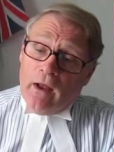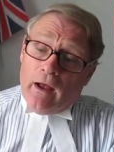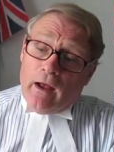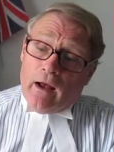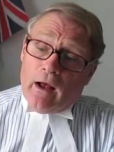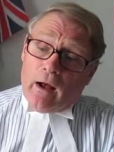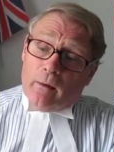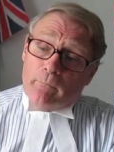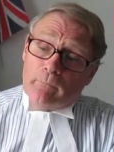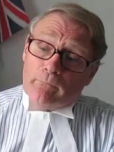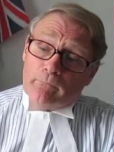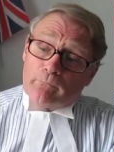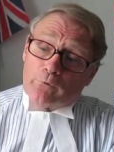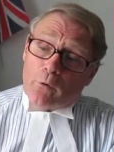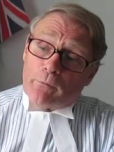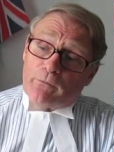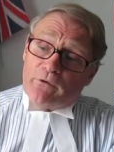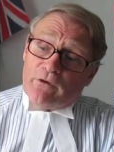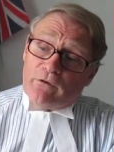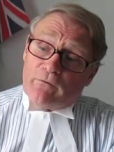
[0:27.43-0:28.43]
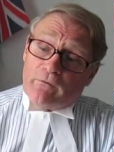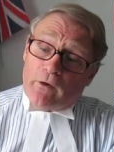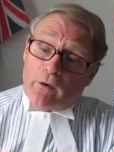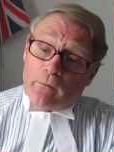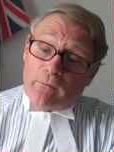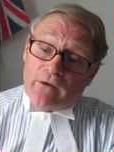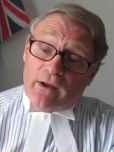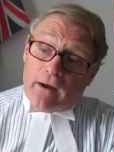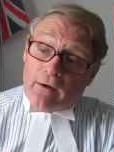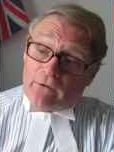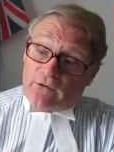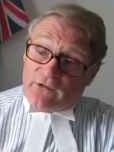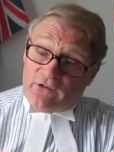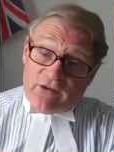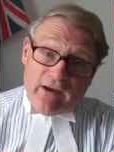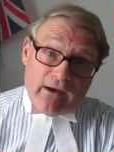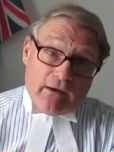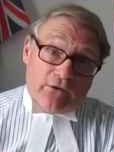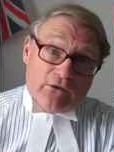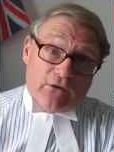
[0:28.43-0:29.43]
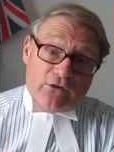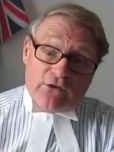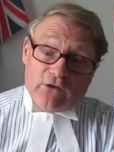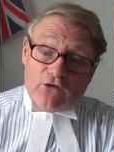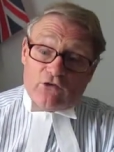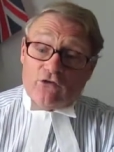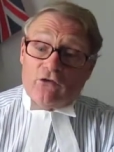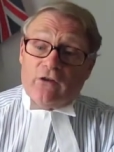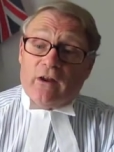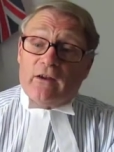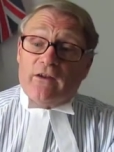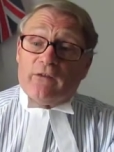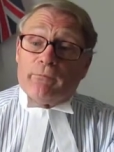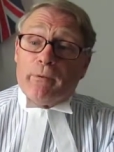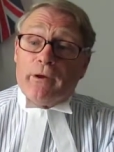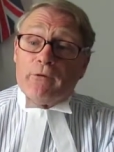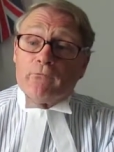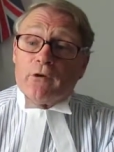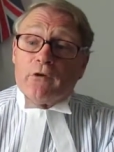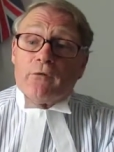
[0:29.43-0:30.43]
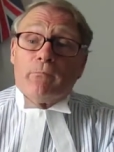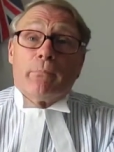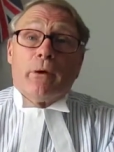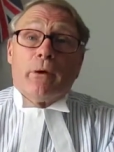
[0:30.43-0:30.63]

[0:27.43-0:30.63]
Property Development, now in a second edition, and it's been written